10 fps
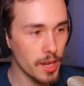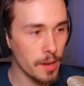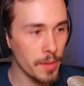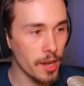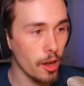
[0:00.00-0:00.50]
we
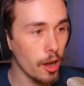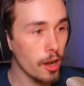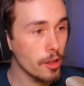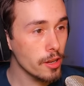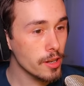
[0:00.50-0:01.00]
got mail.
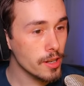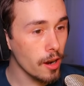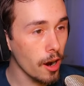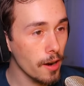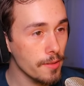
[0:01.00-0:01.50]
Oh, look!
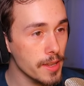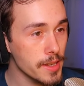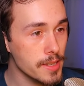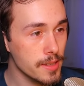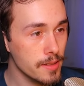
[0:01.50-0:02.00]

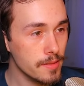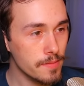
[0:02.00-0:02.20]
harvest!